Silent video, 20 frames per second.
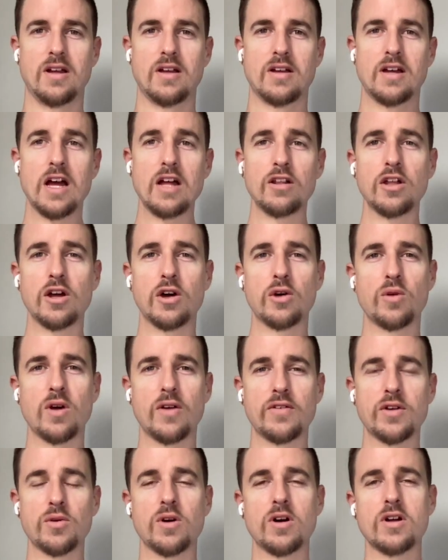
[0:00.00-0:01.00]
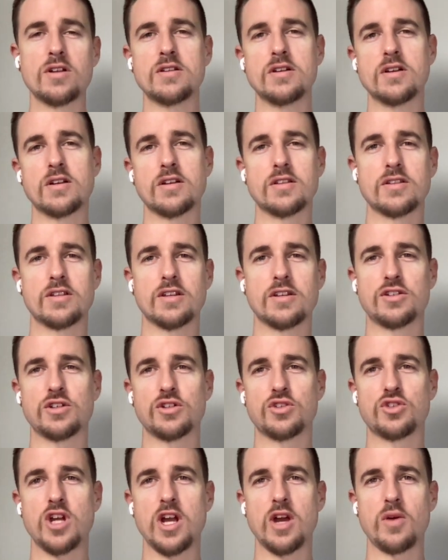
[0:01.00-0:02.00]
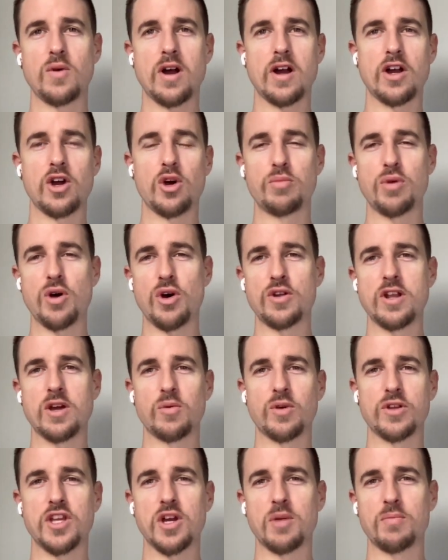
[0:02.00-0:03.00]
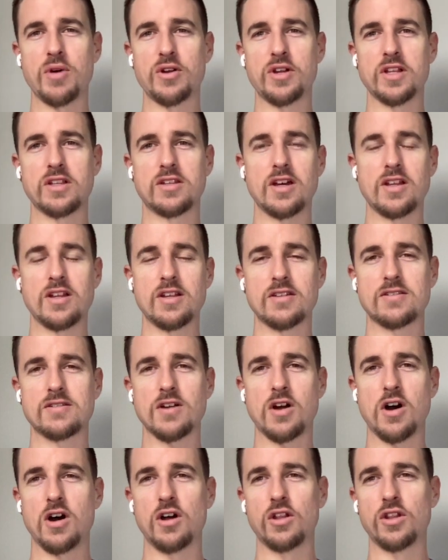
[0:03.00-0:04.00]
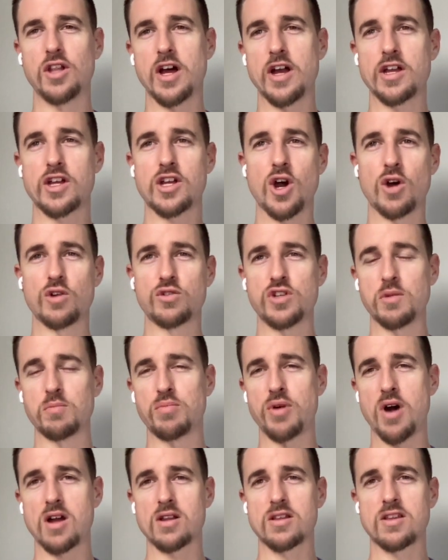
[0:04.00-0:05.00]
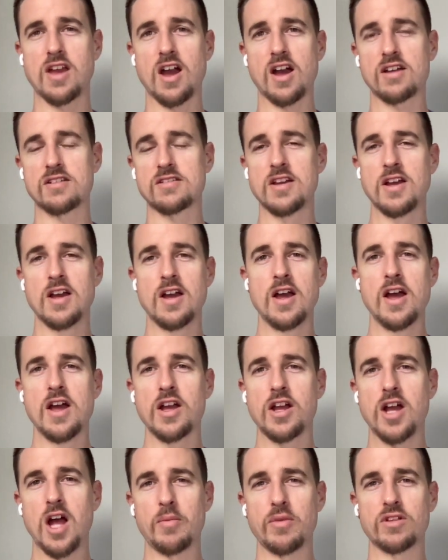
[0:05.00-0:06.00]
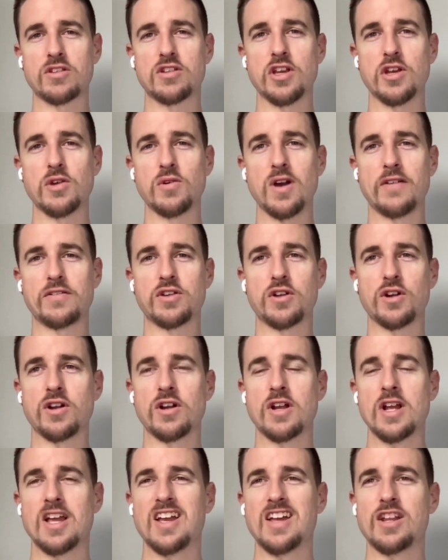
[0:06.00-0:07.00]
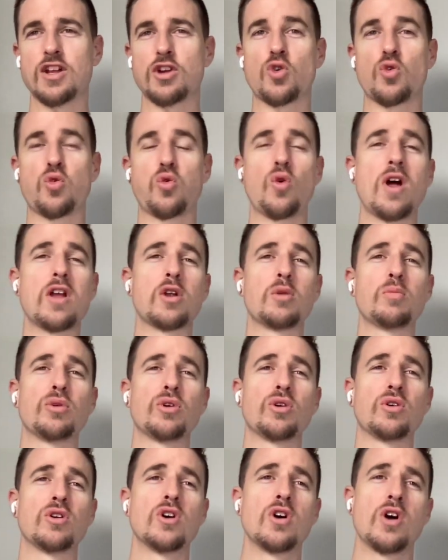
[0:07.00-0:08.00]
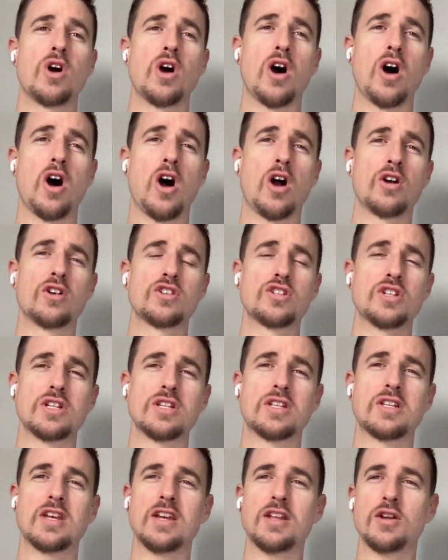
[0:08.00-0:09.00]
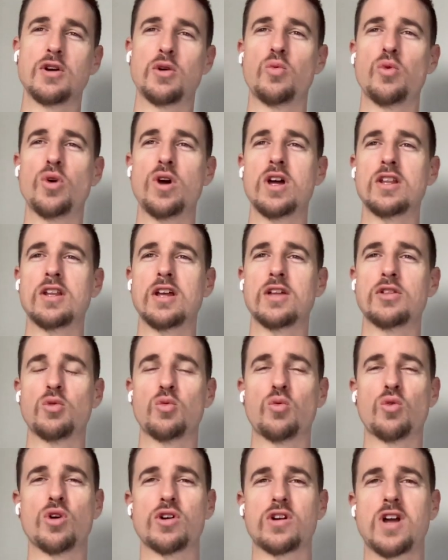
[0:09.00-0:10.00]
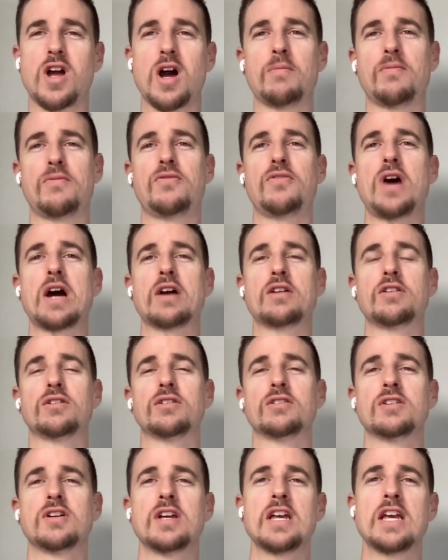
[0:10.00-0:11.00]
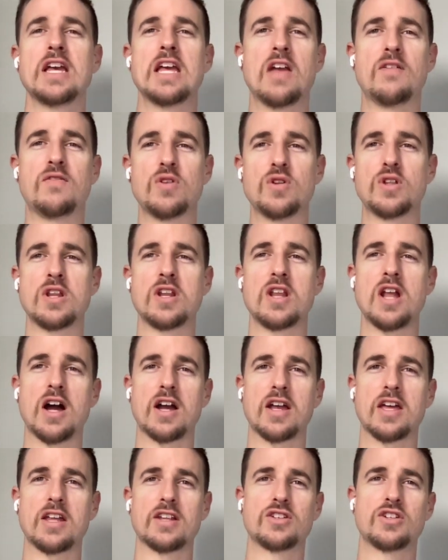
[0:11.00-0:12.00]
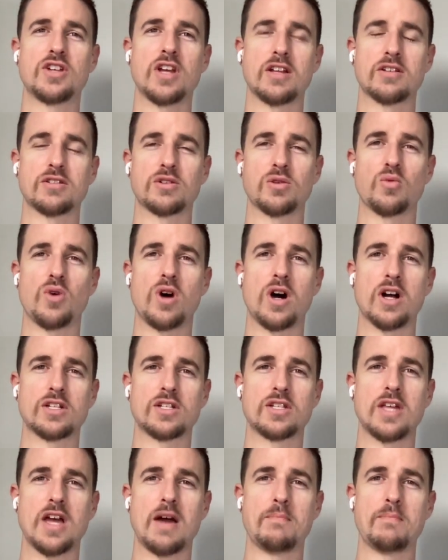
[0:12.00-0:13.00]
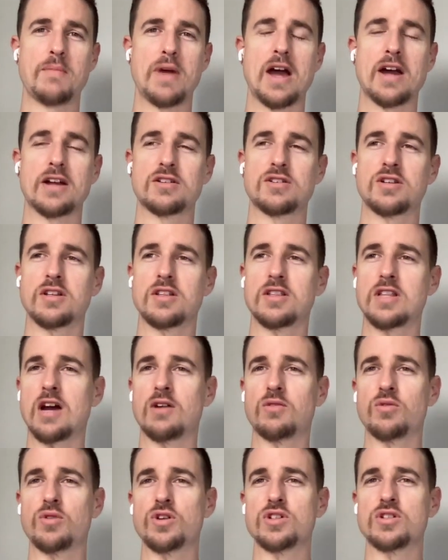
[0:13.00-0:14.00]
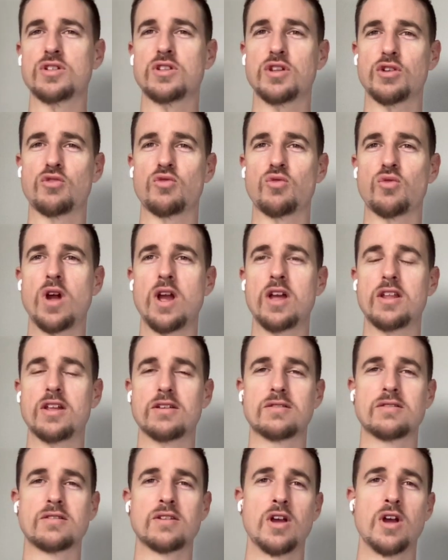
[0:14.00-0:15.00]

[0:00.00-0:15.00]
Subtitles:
Hello, everyone. This is JY Obone with the Obone Tennis Online Coaching Podcast, coming to you after an incredible Argentina win in the World Cup final. If you did not get a chance to watch that match, that was the greatest